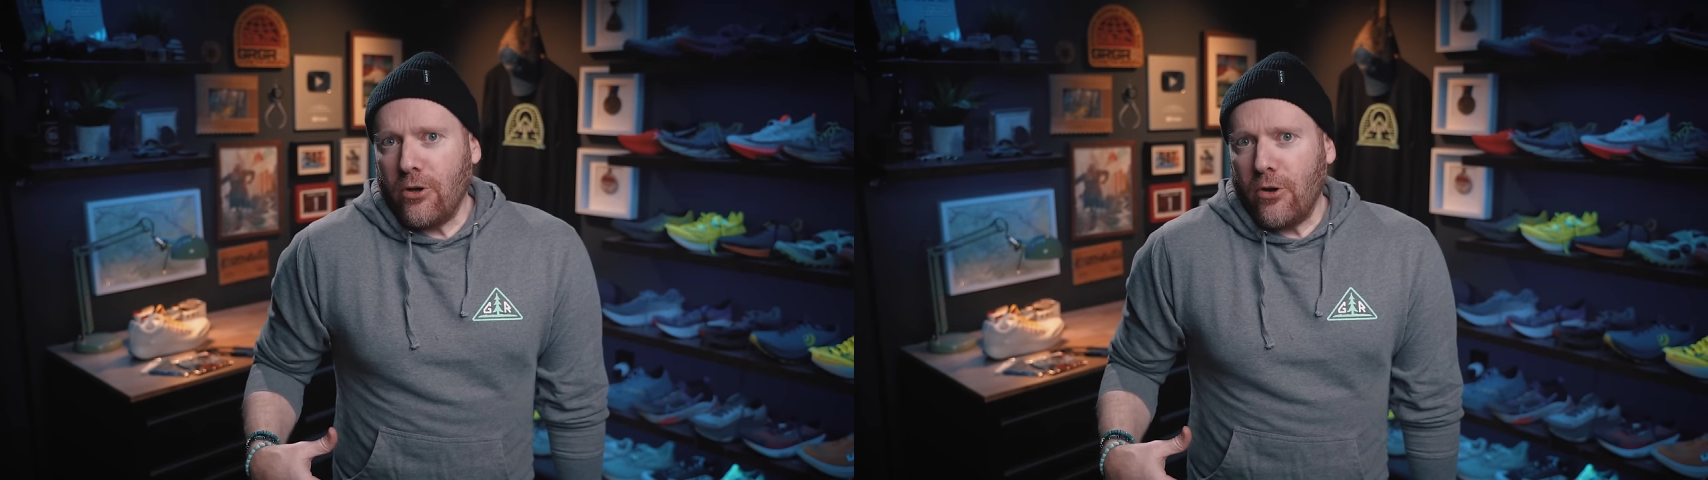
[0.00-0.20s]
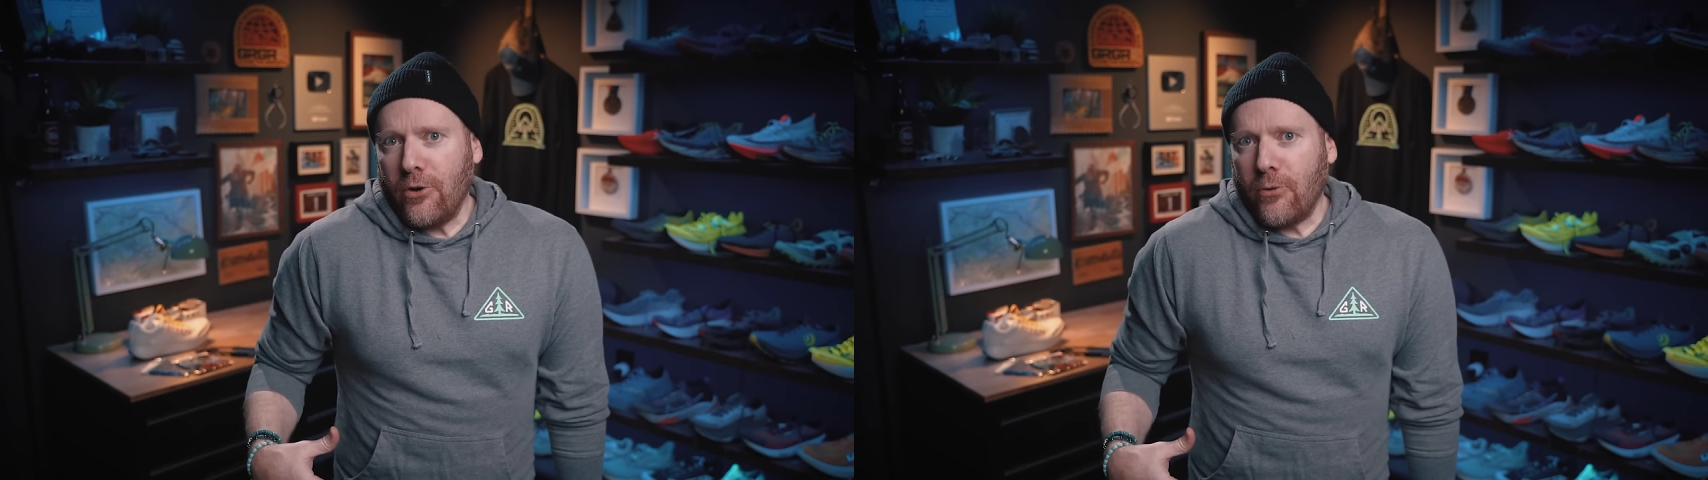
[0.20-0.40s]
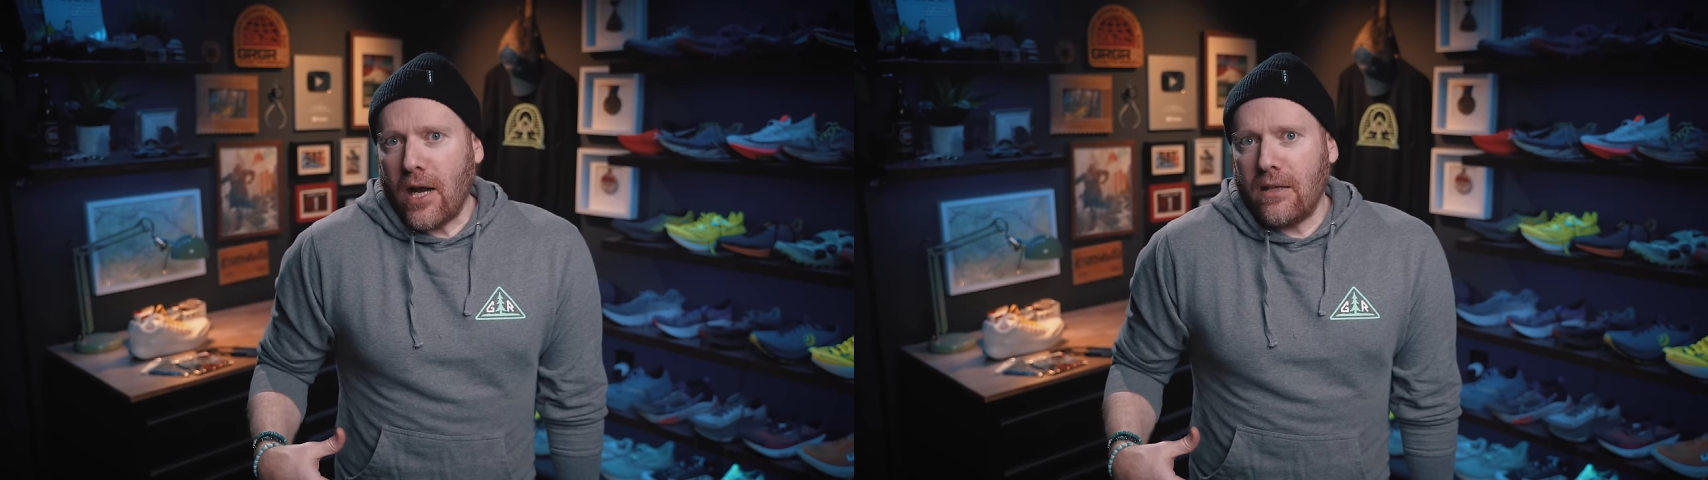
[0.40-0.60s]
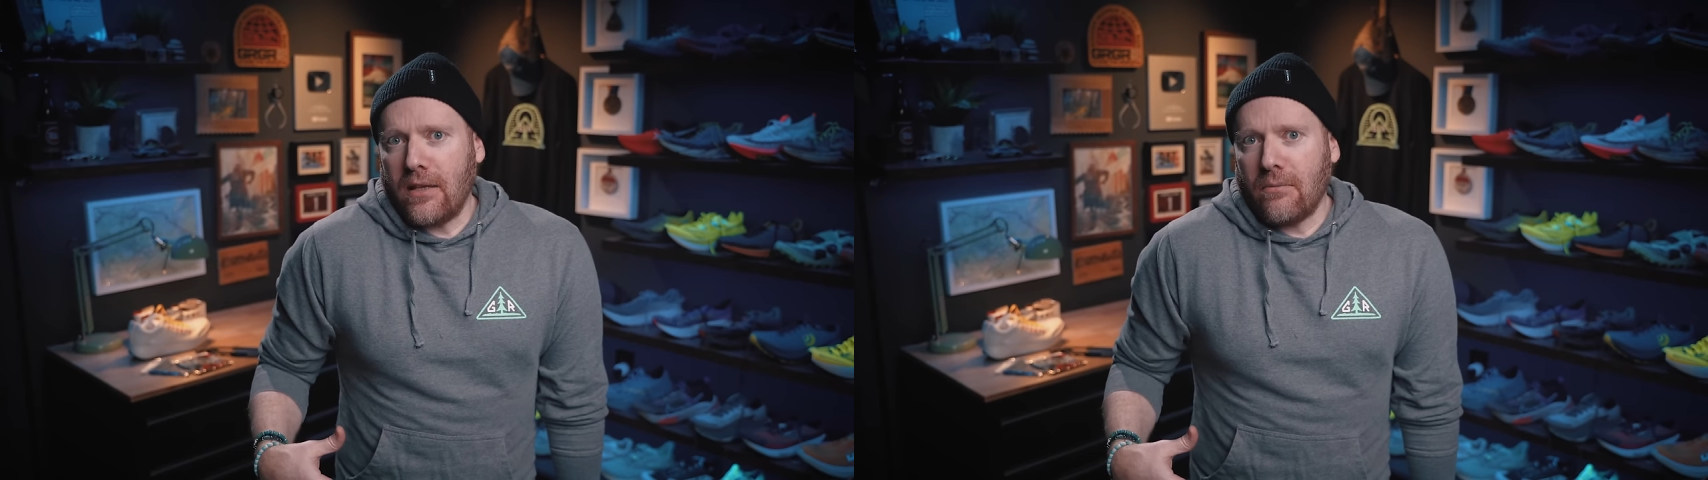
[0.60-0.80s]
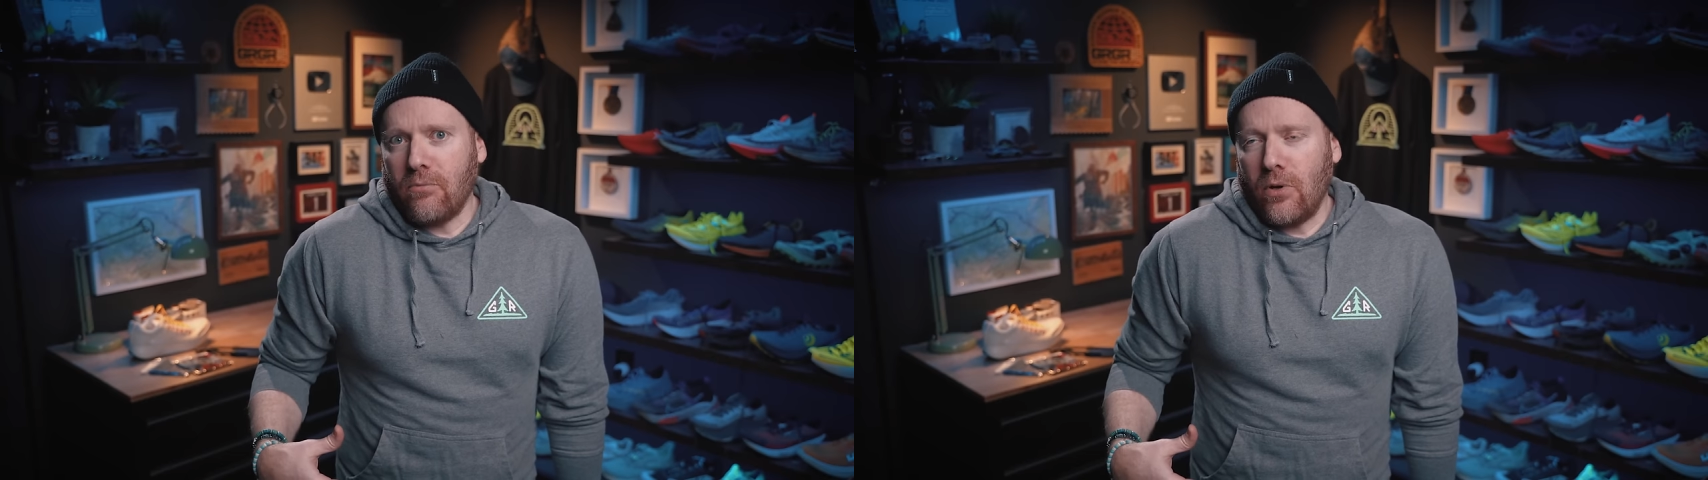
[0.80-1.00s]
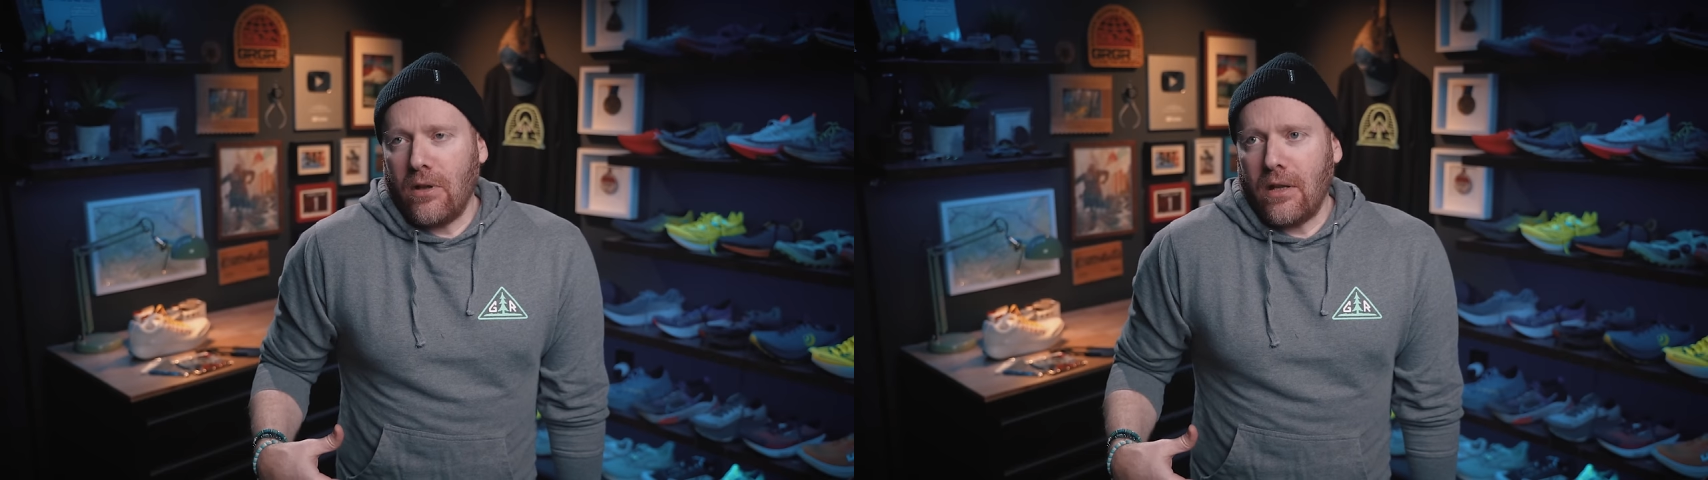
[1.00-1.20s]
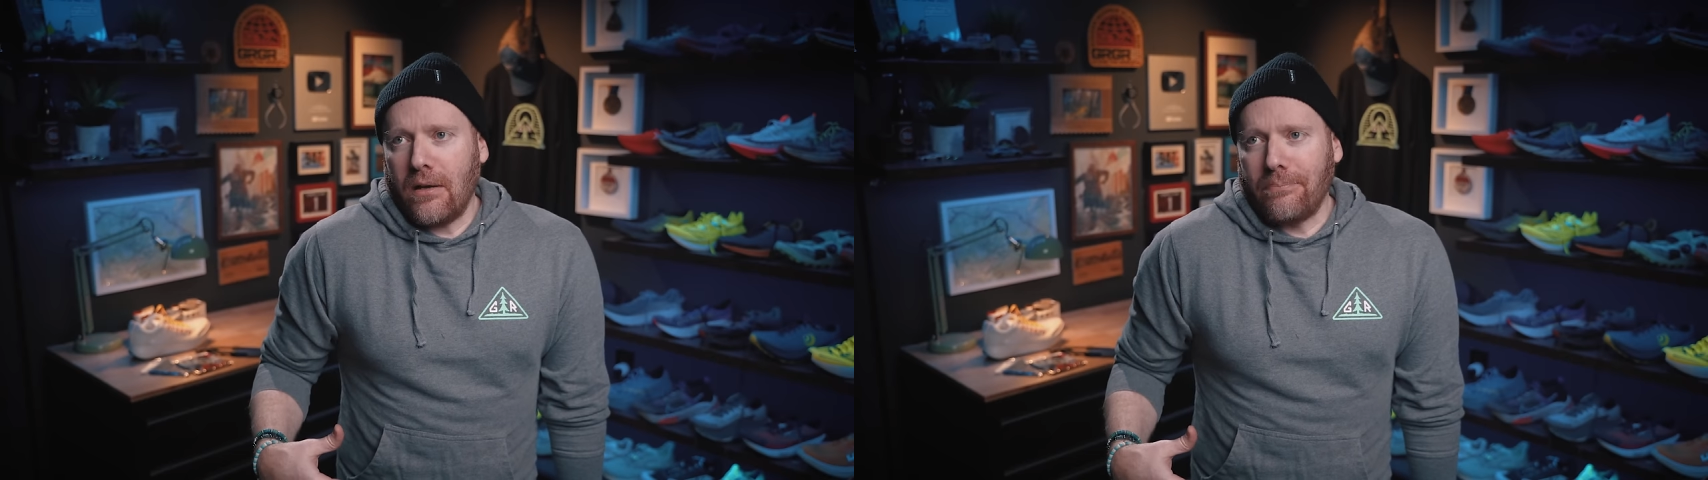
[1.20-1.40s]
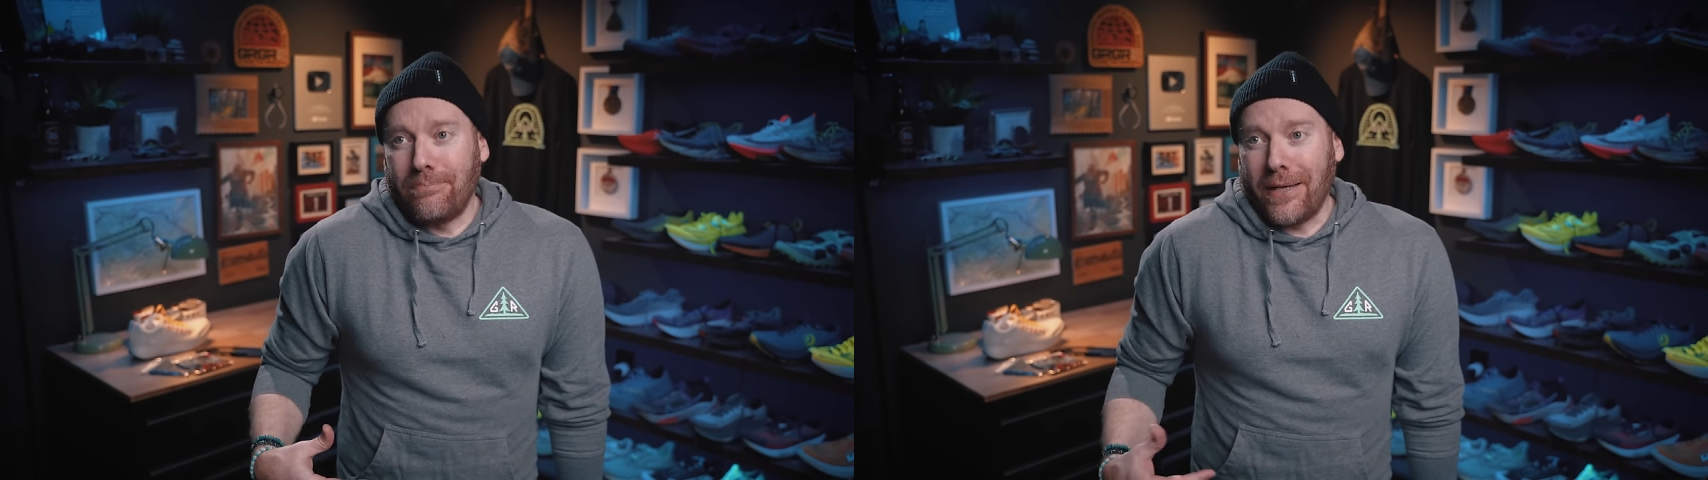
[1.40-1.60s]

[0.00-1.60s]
during a run that will uh,